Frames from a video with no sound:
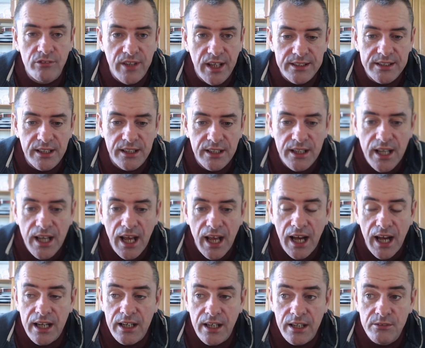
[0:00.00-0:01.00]
that thing,
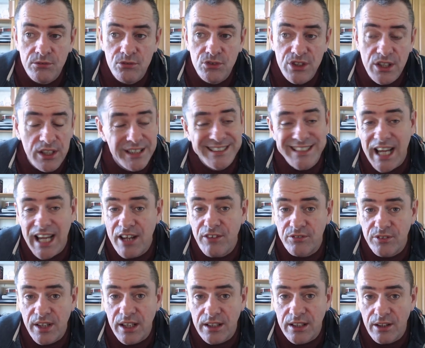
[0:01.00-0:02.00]
and I was nearly
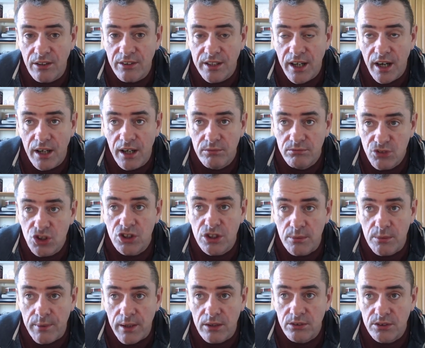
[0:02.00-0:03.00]
deaf getting out of the car.
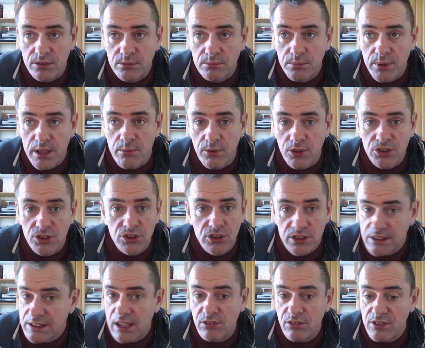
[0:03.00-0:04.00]
Just about, pretty much.
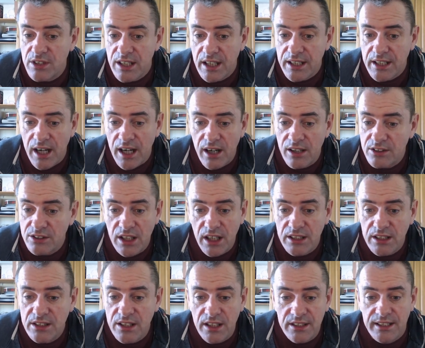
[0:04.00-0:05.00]
The sound of that car is
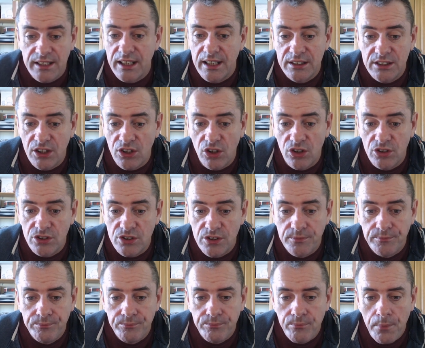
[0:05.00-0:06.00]
like nothing else on earth.
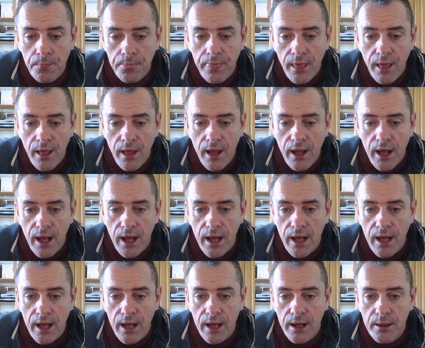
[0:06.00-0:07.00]

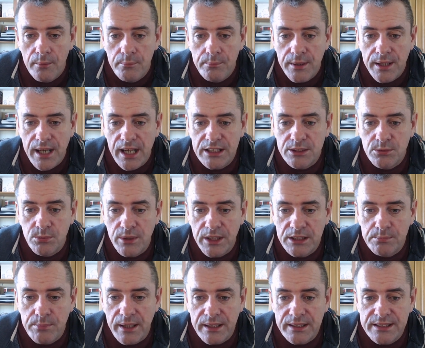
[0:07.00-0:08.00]
P.S. We
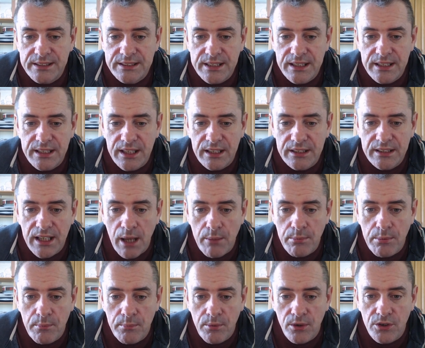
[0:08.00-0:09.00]
expect to see that
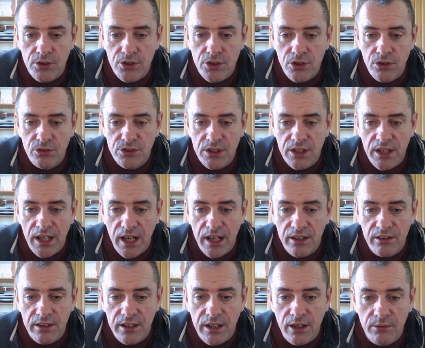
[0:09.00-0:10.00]
clapperboard used in
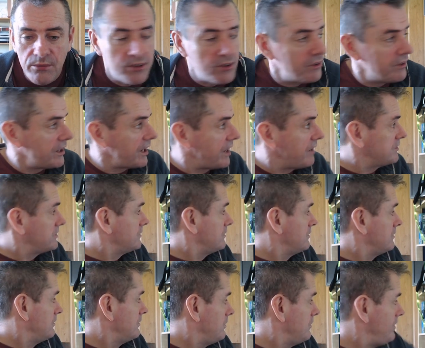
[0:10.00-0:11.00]
anger now we know you have it.
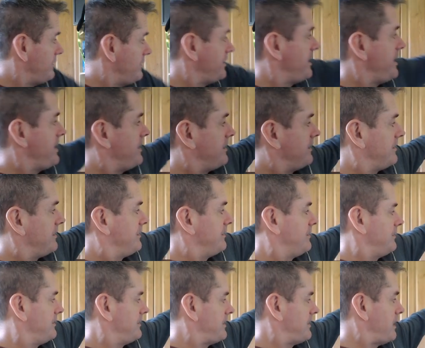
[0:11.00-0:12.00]
Oh yeah,
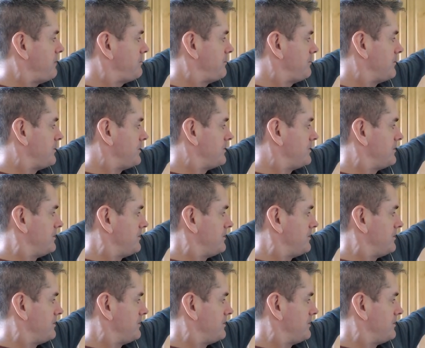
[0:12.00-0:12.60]
clapperboard.